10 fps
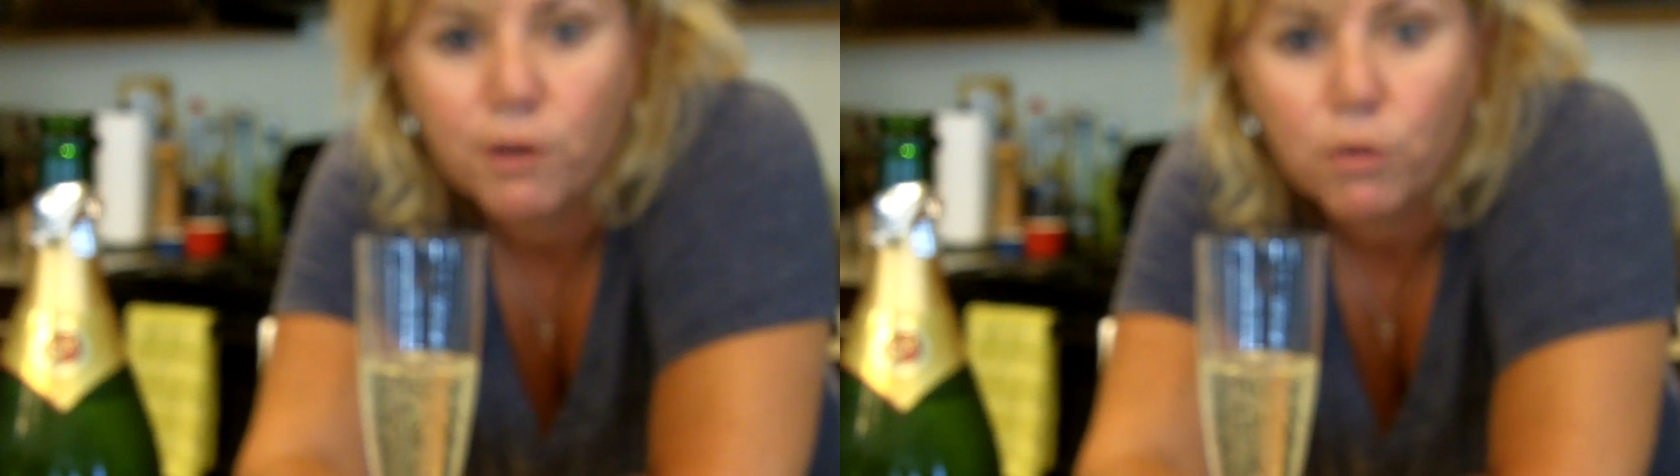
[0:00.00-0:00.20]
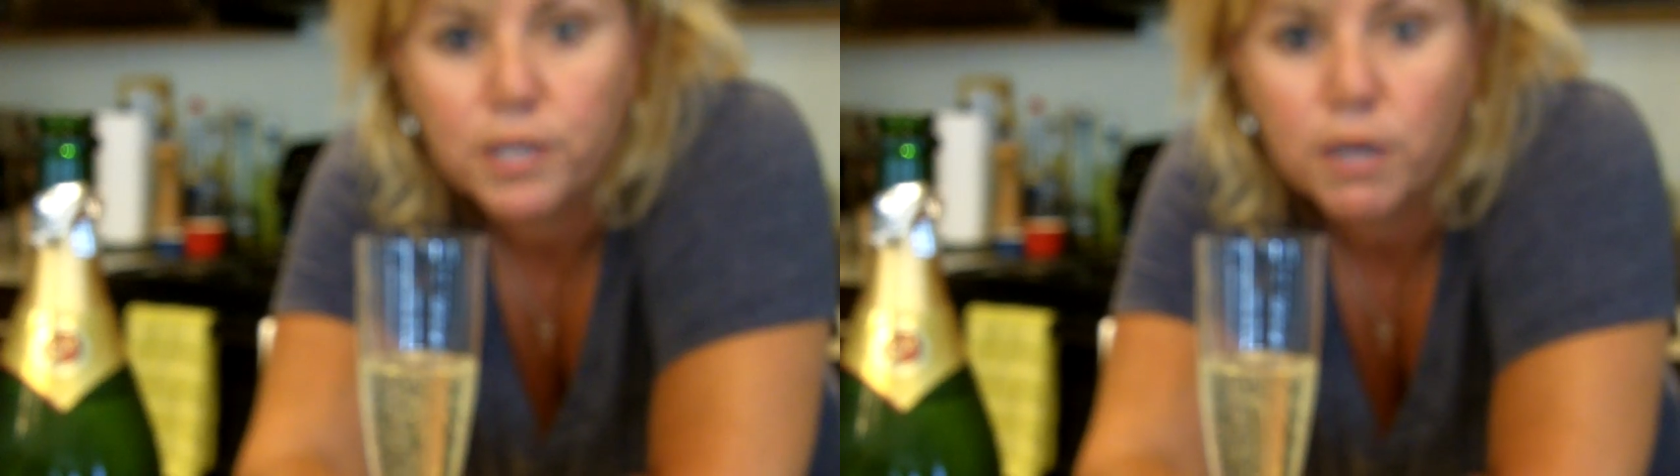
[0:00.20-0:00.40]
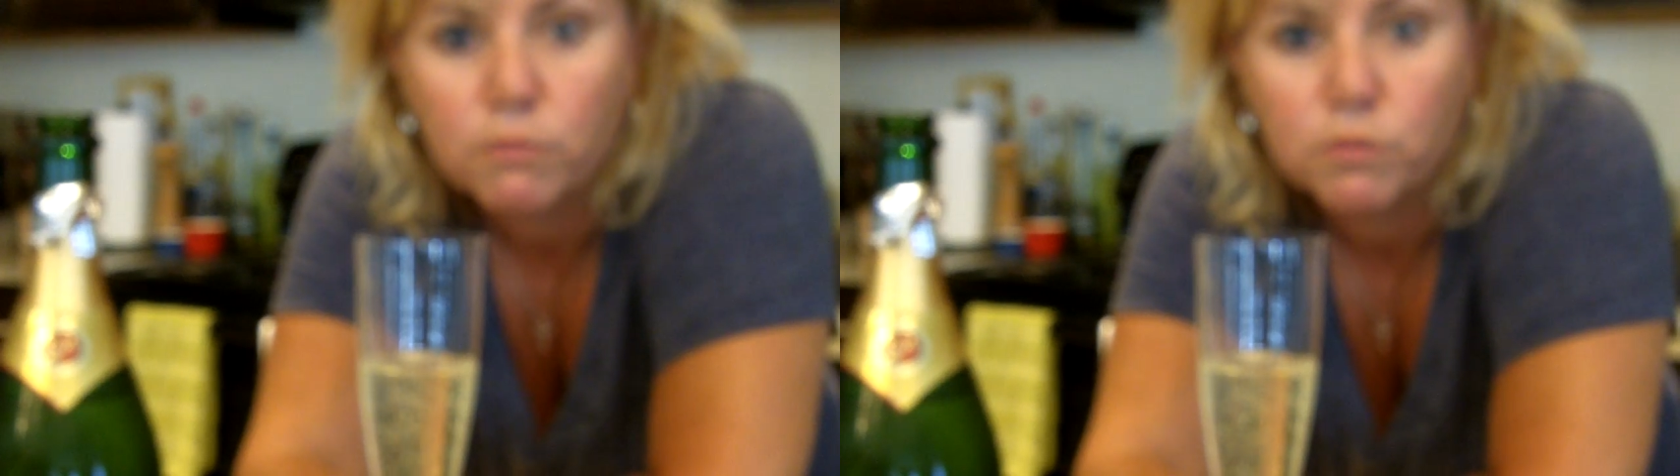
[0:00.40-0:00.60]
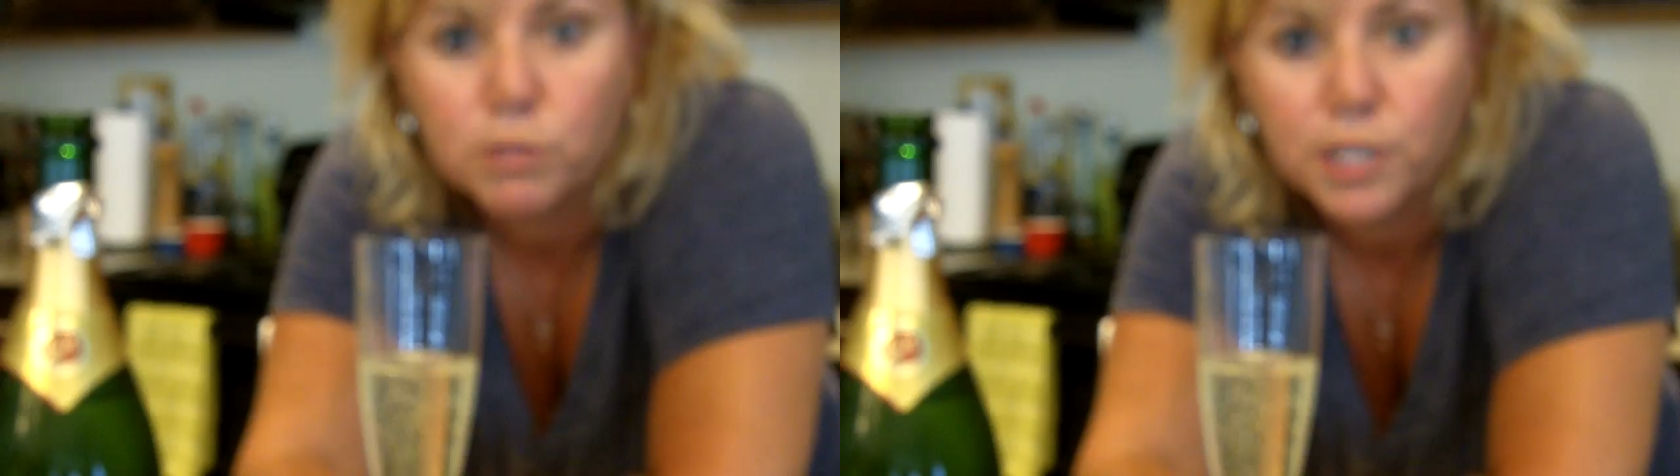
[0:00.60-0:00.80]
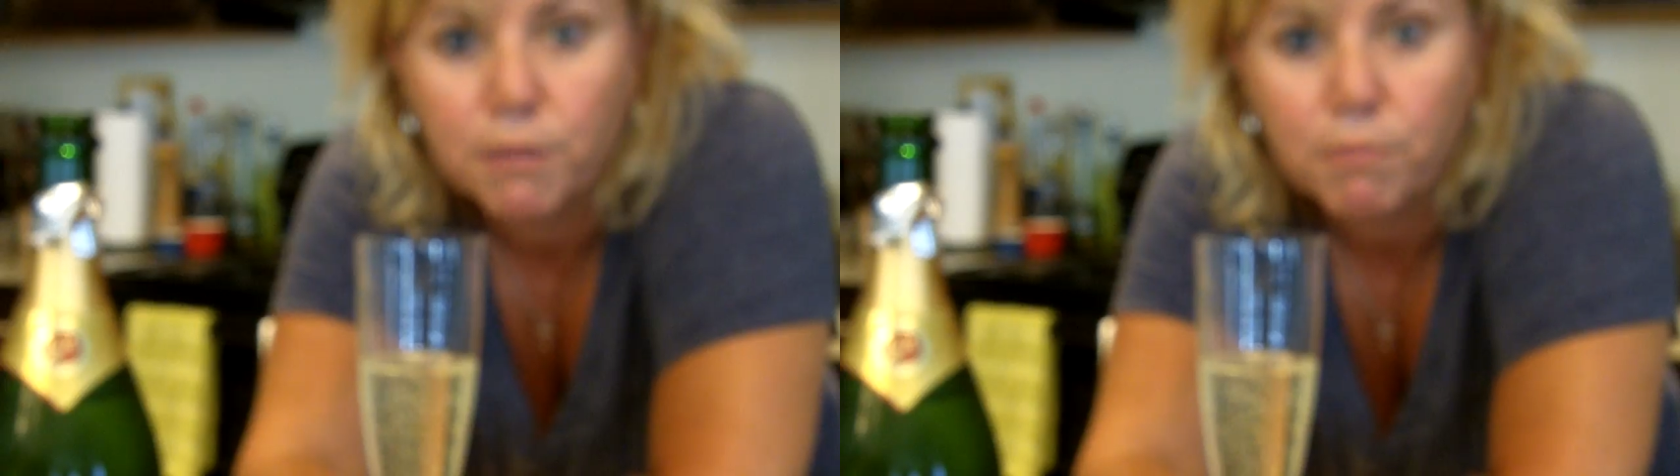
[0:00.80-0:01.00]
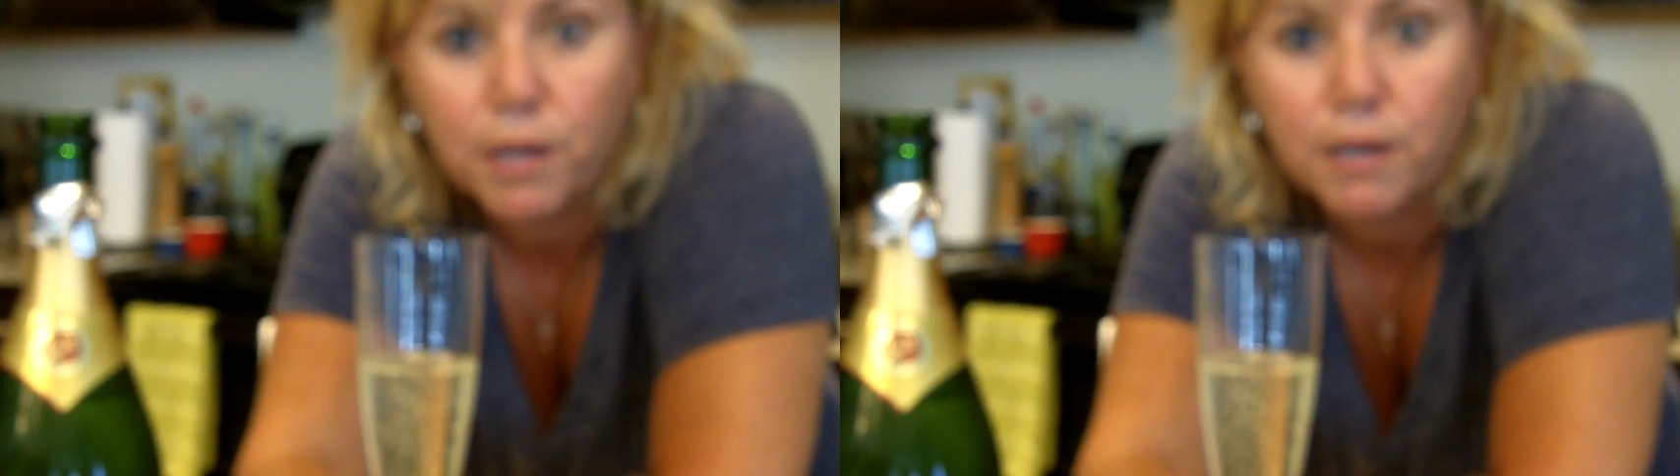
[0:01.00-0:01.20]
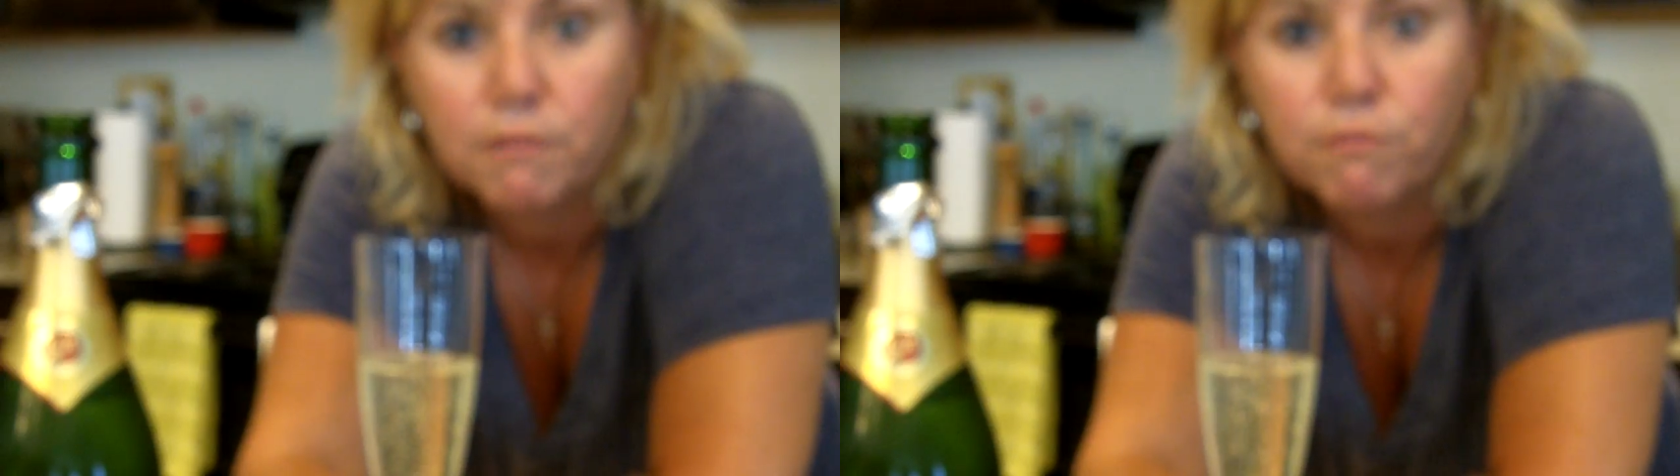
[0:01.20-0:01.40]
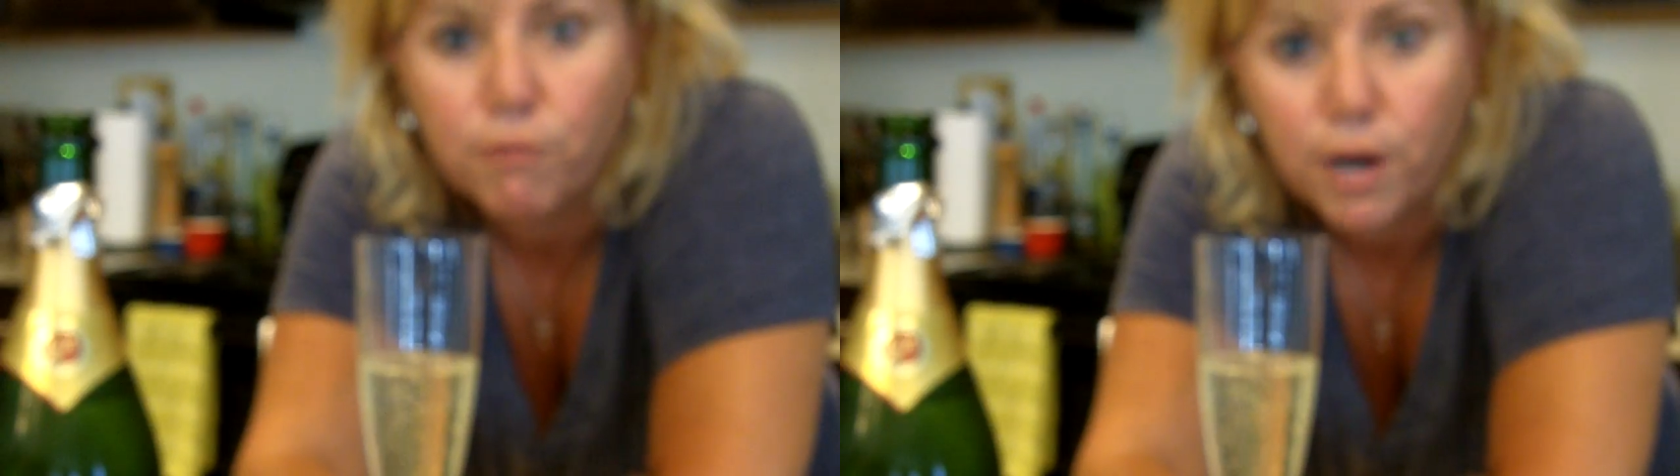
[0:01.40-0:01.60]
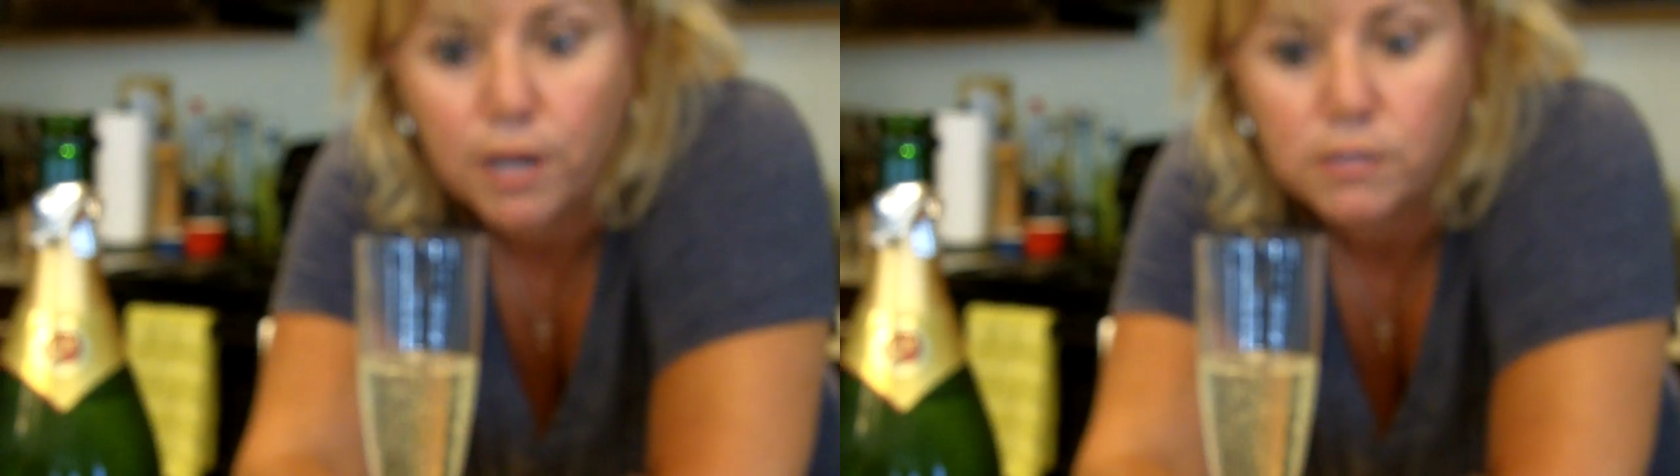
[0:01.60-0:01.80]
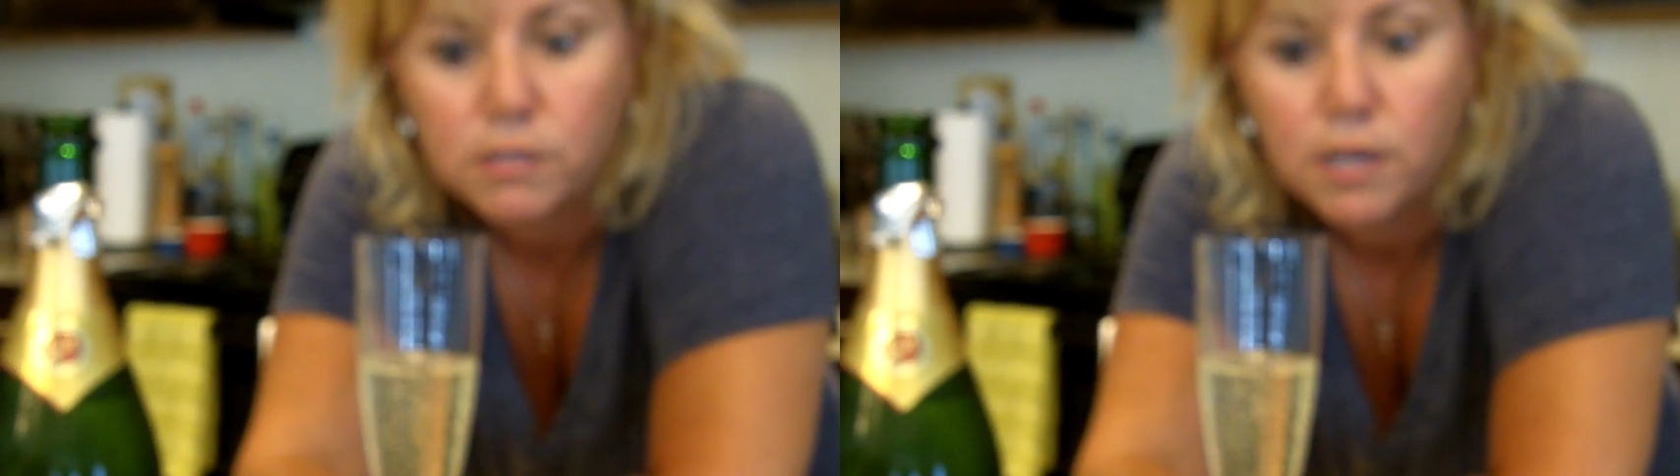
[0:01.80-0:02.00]
only comes from Champagne,
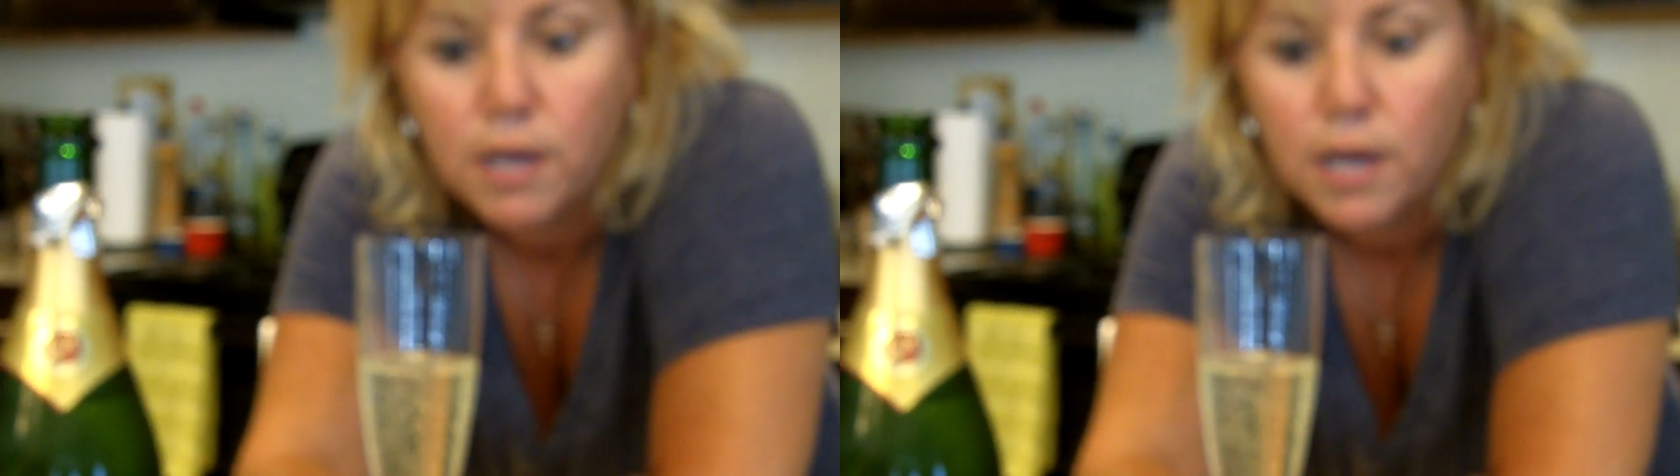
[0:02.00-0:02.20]
France.